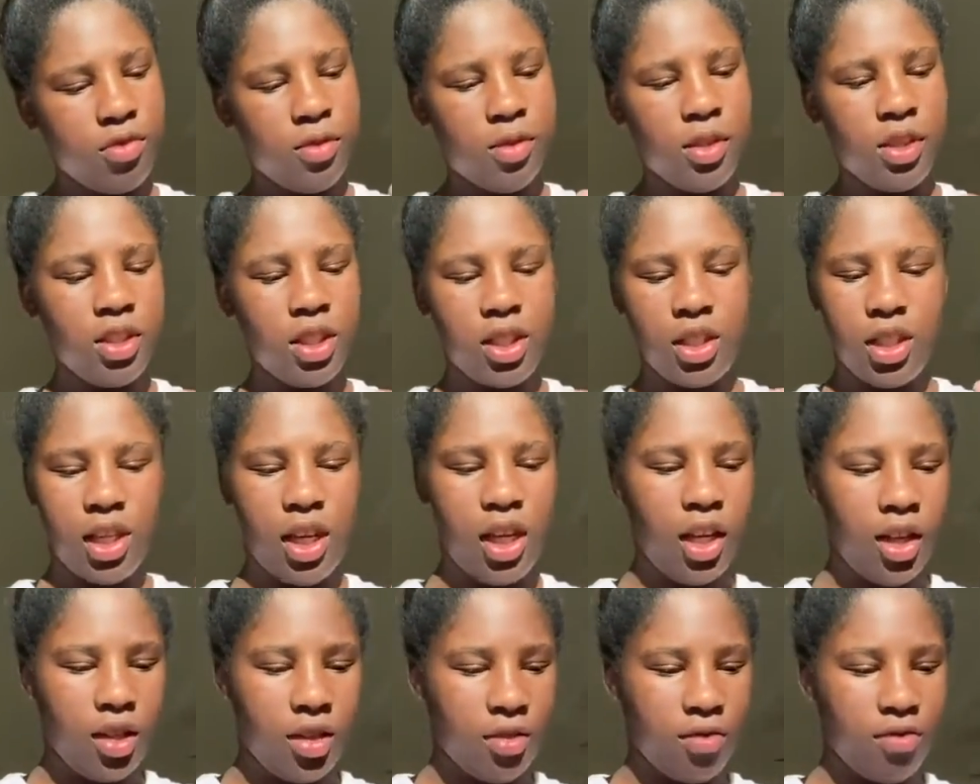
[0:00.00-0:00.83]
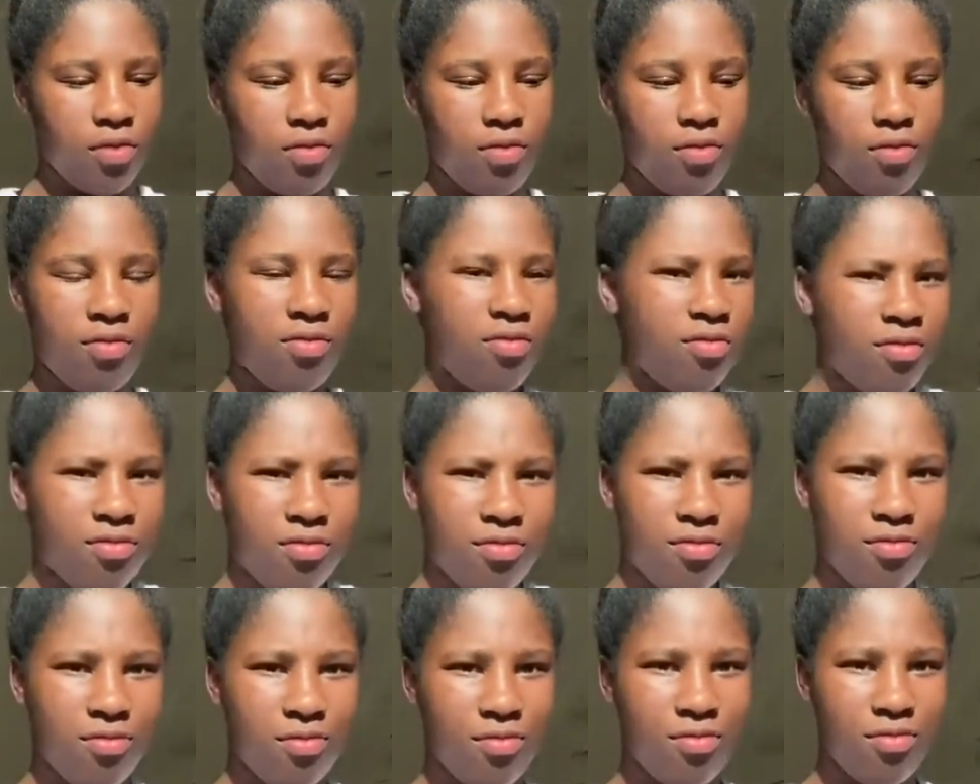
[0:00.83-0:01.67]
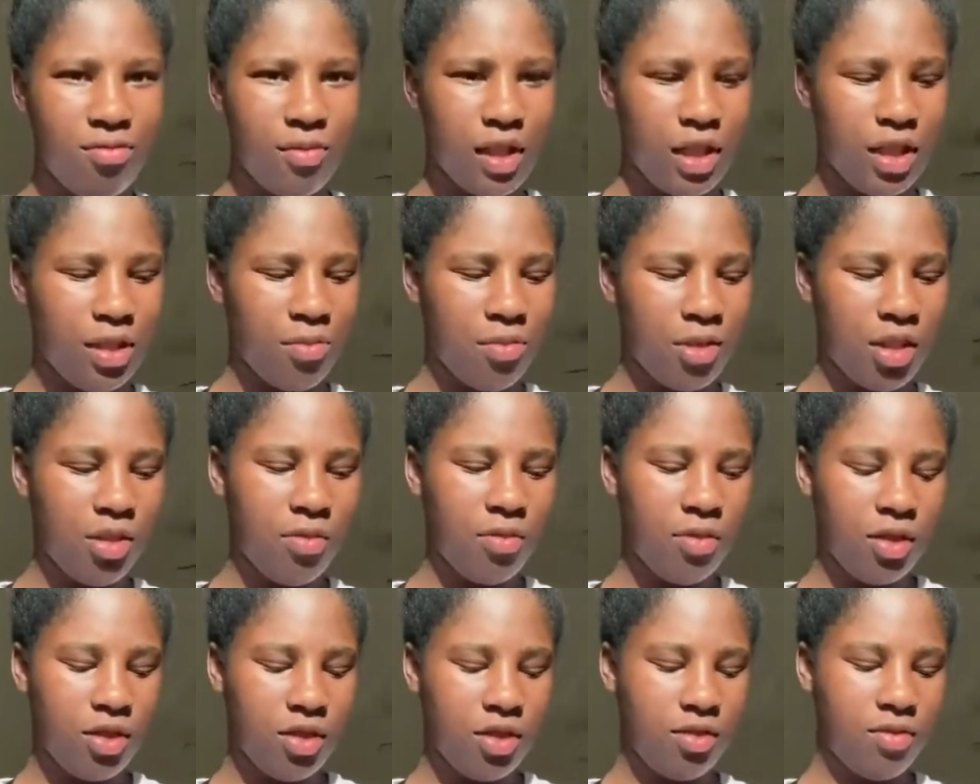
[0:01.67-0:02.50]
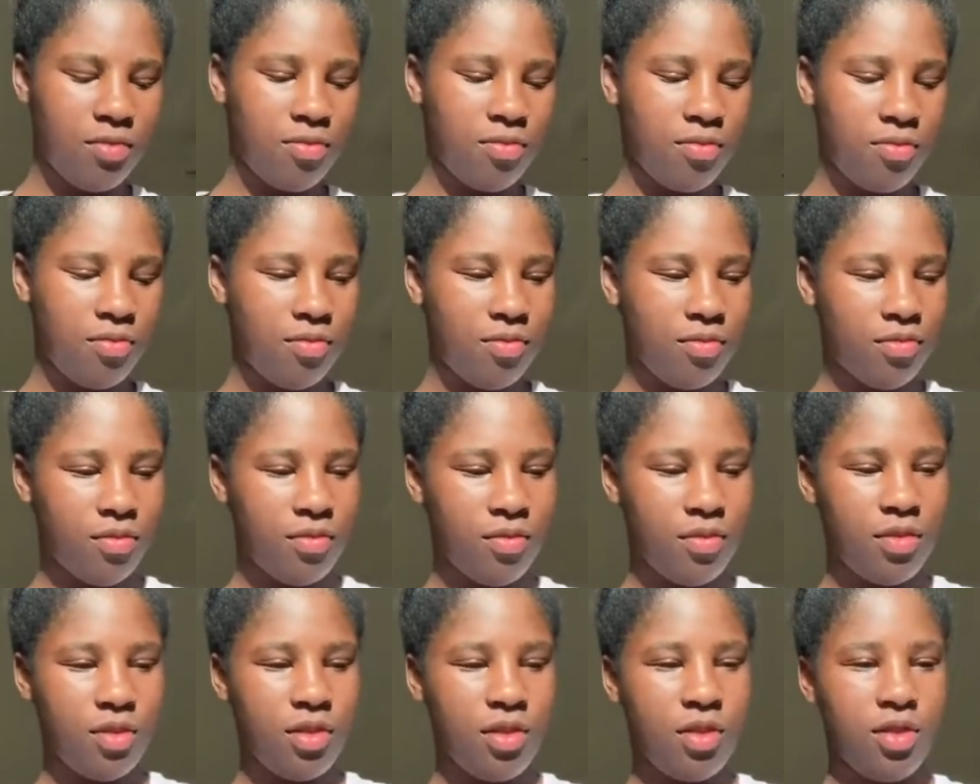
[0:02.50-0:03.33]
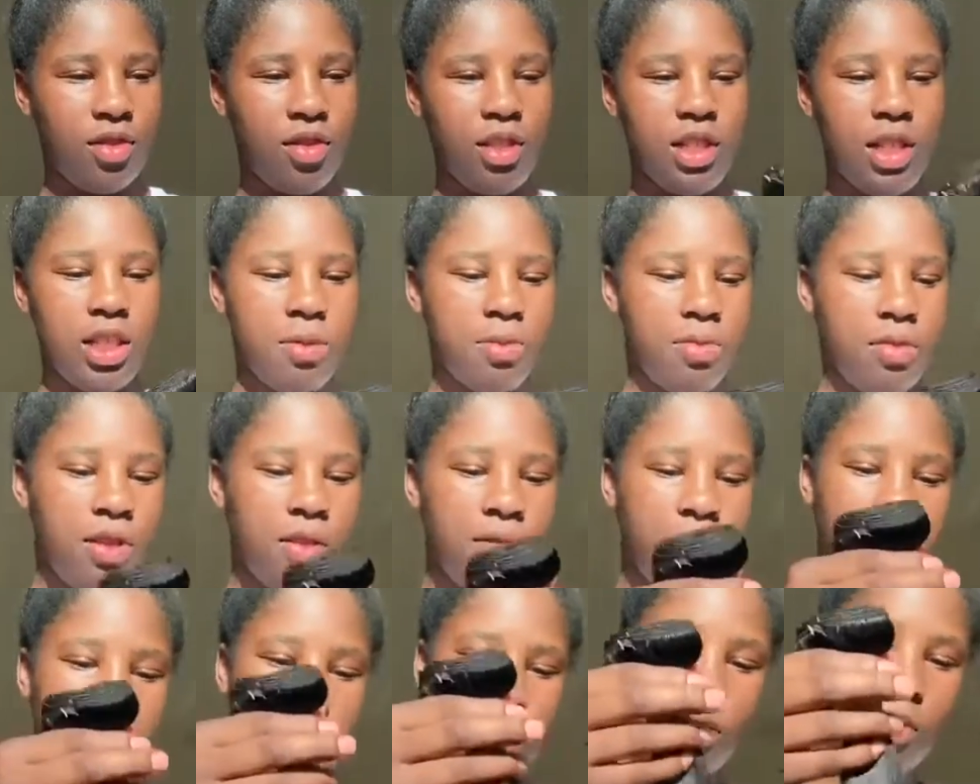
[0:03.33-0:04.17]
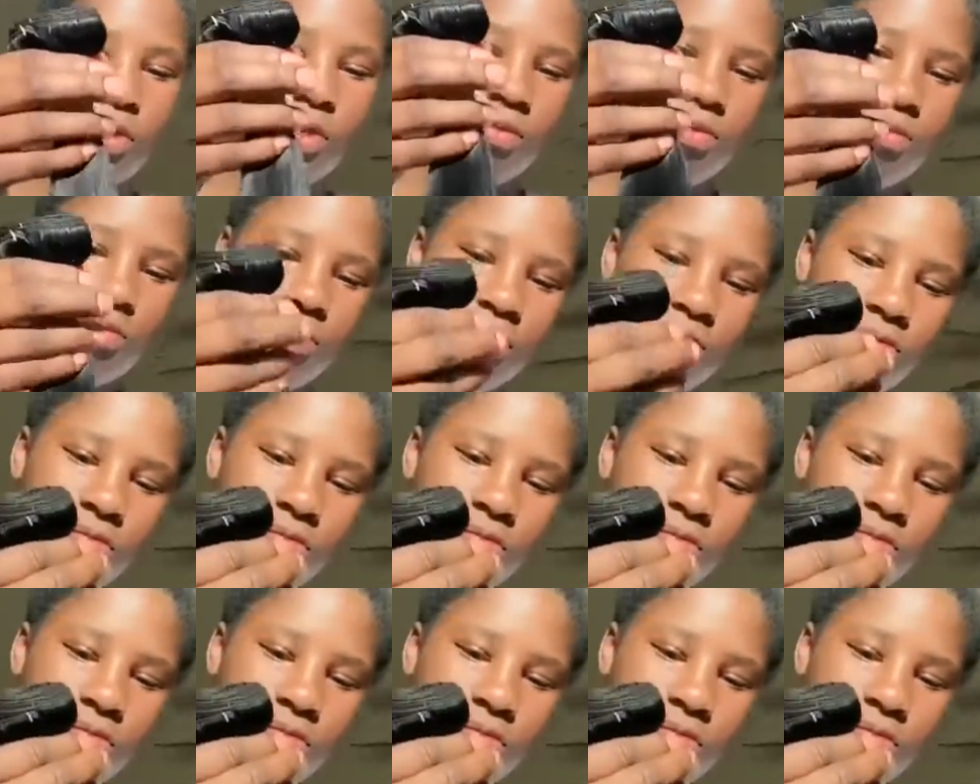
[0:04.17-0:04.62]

like hair. Nothing bad about it. It's pretty full.